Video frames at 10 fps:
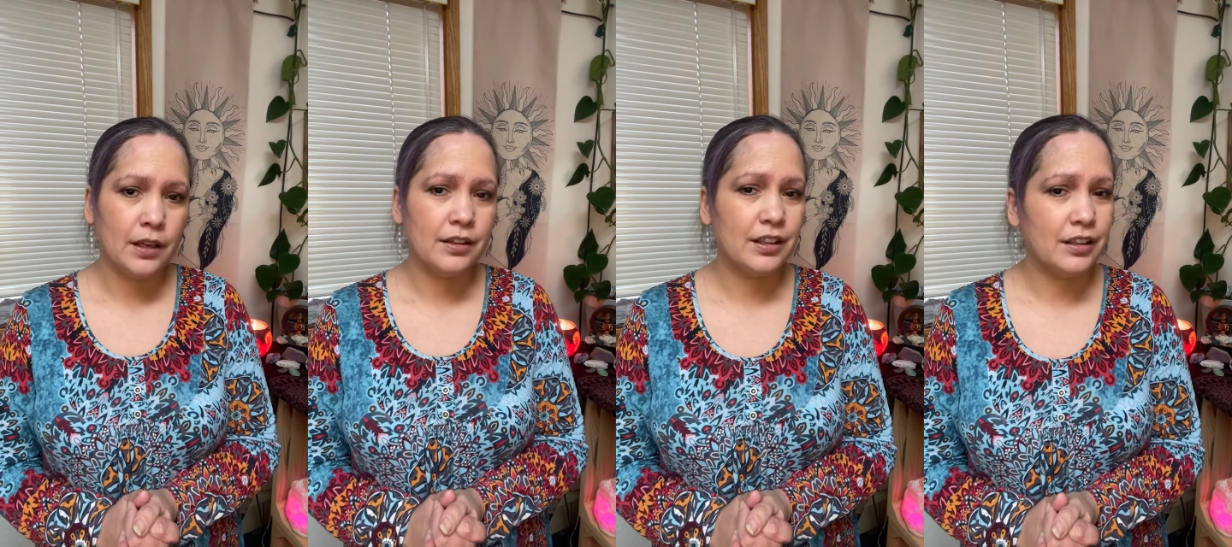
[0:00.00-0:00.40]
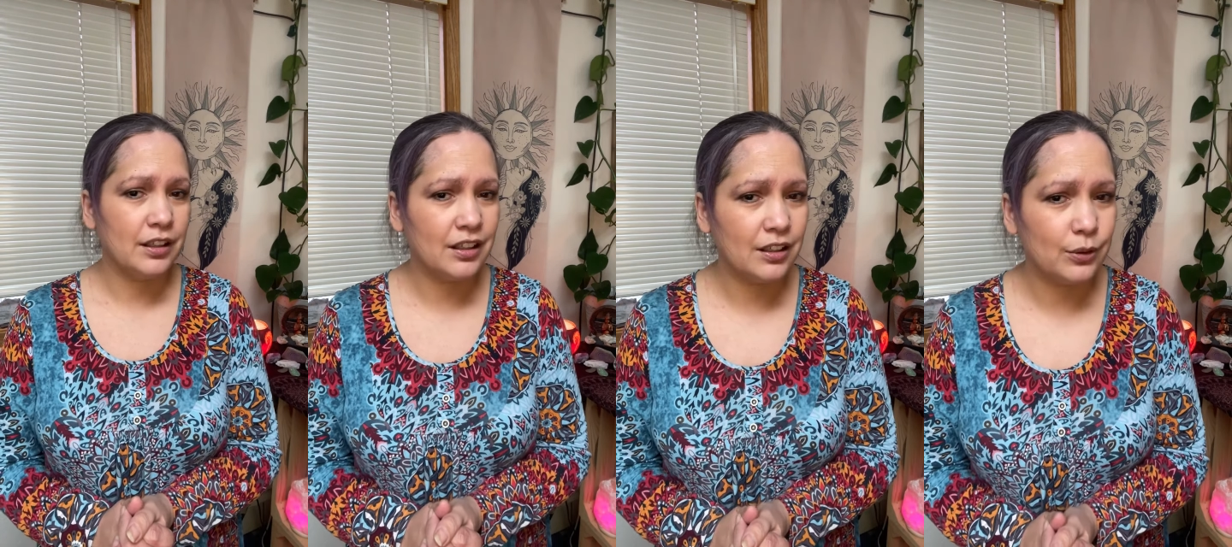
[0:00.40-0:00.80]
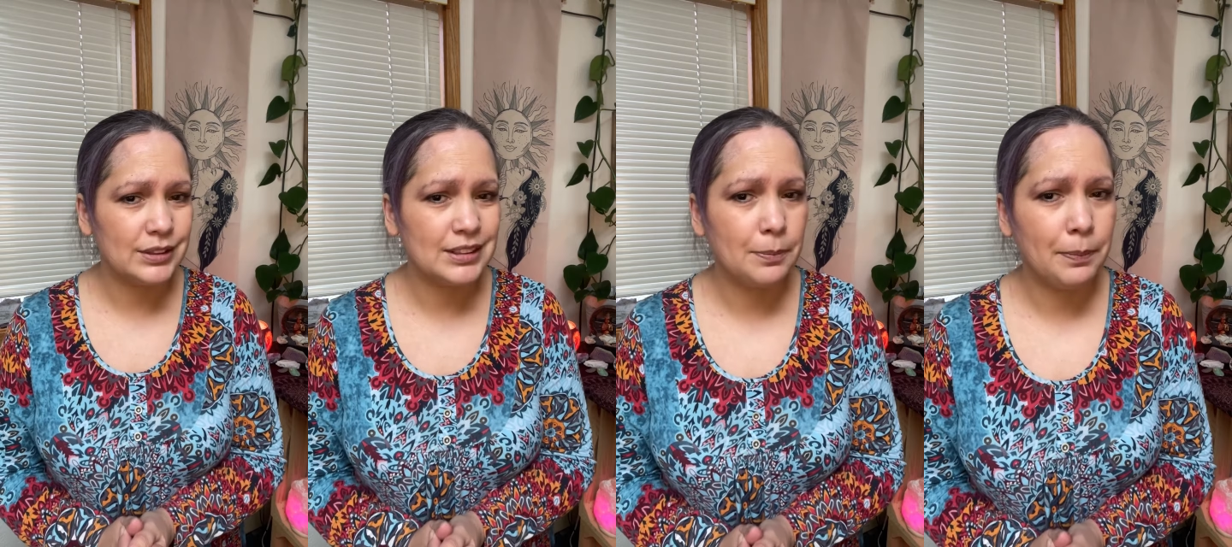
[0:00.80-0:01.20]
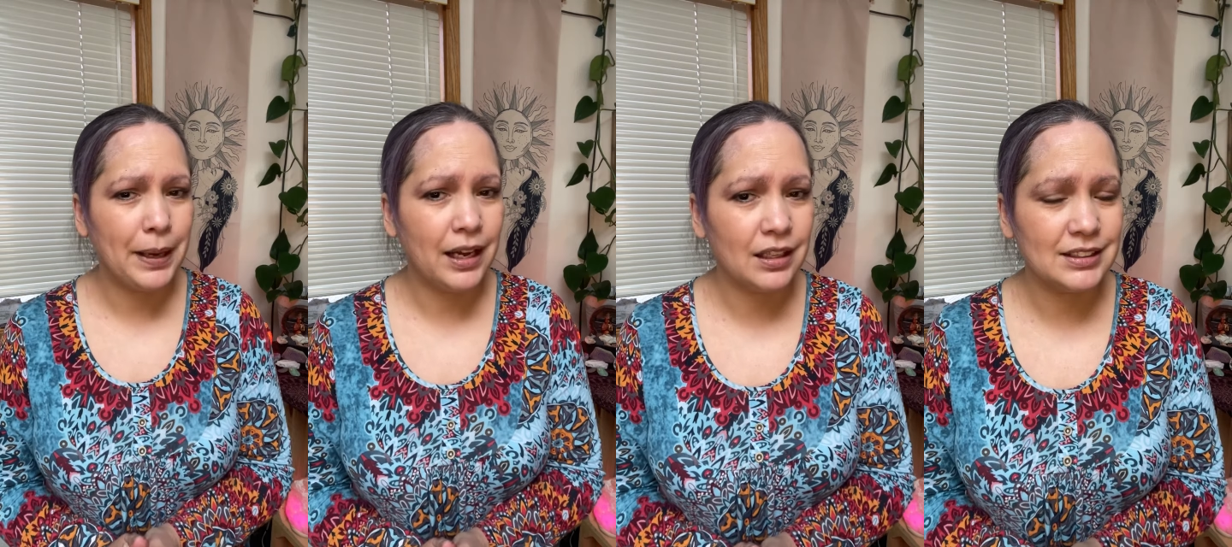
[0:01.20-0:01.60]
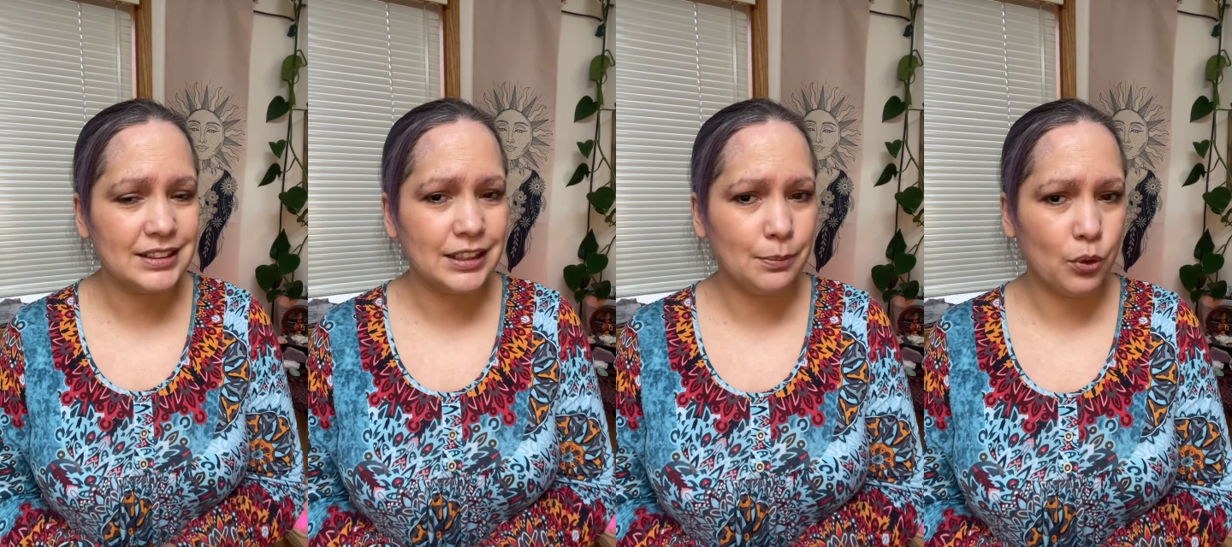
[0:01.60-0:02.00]
The ego is the
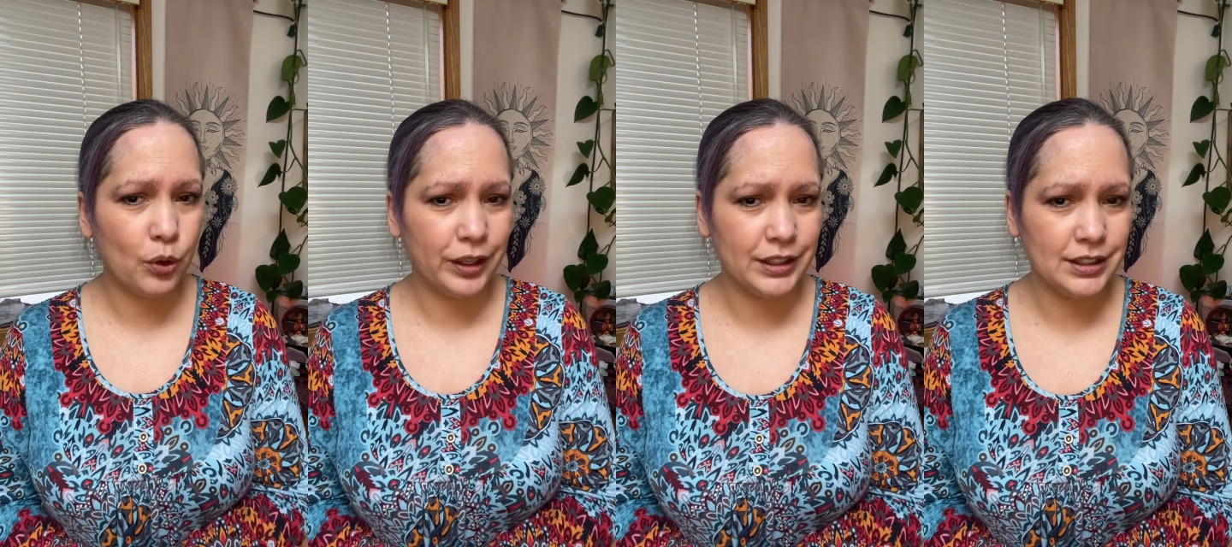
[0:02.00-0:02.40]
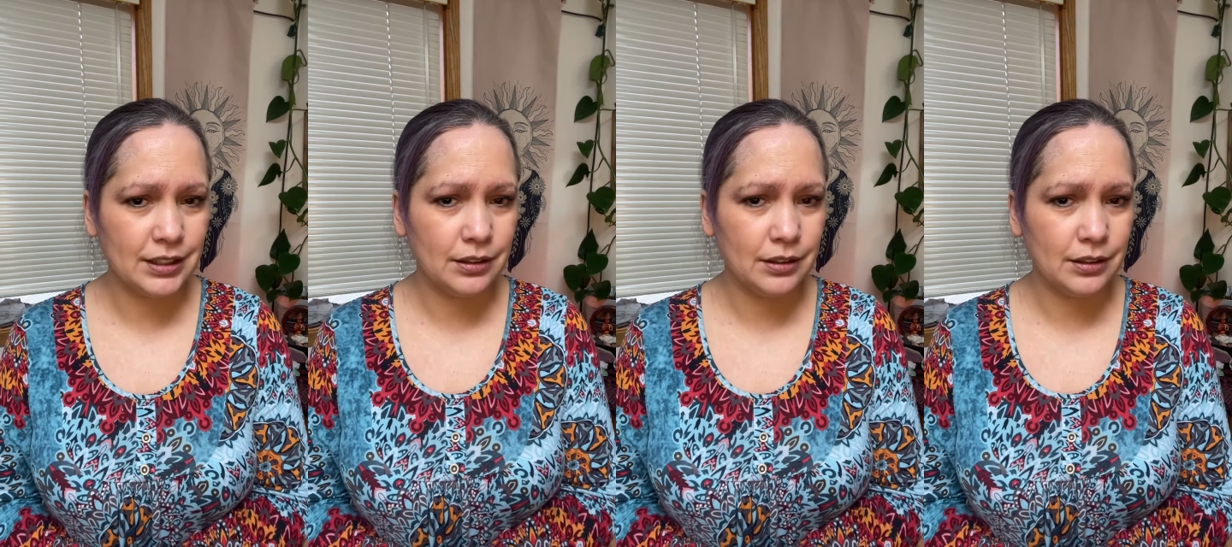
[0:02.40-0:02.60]
balancing point